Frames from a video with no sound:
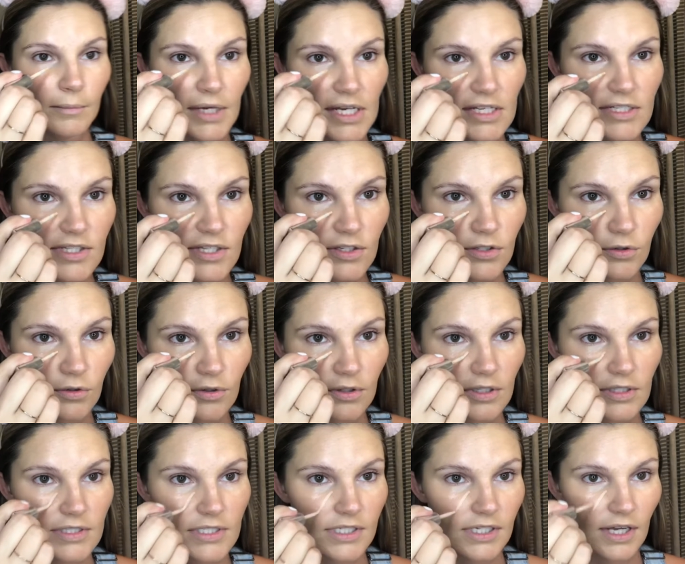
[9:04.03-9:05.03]
of mix the two of
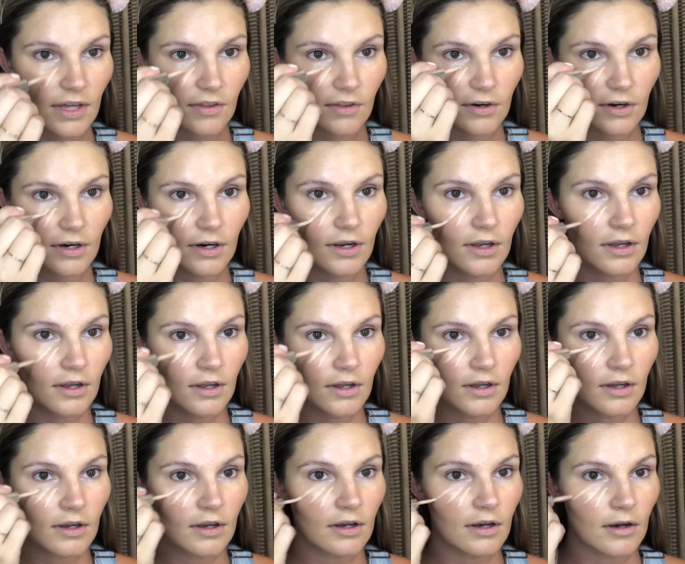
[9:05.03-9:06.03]
these together.
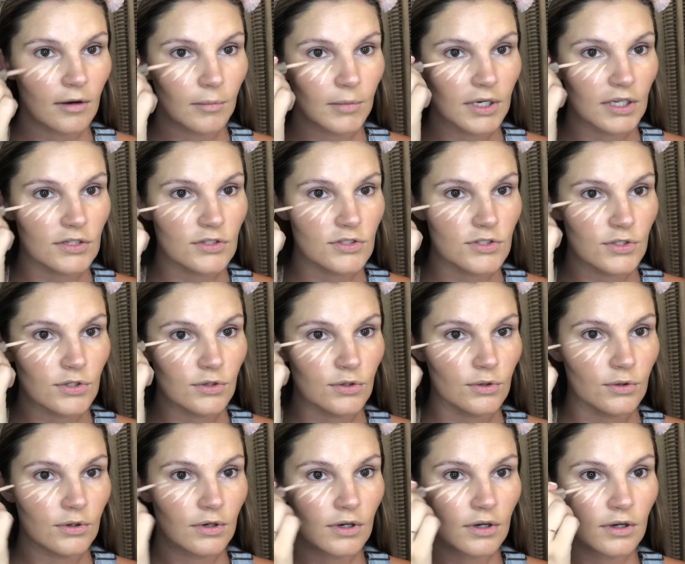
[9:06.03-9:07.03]
I'm gonna
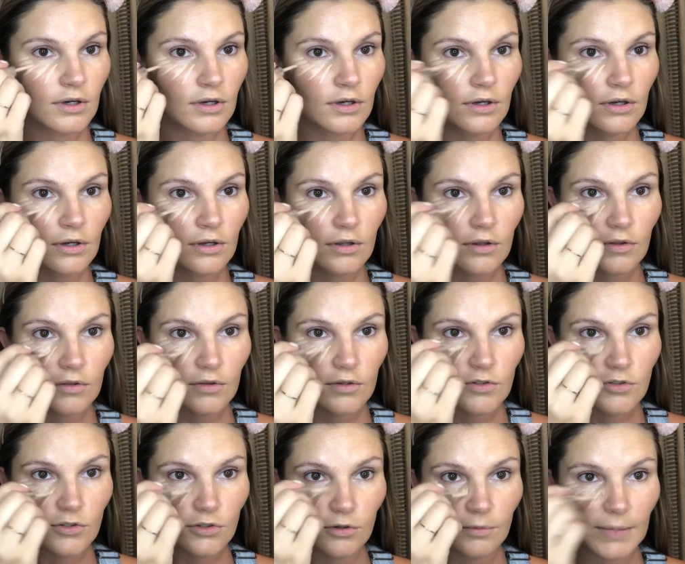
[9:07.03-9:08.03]
do the
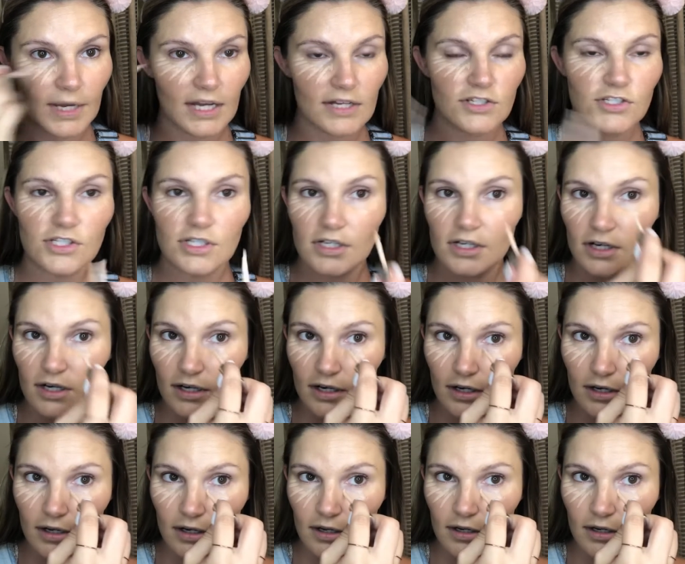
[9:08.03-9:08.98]
True Match here.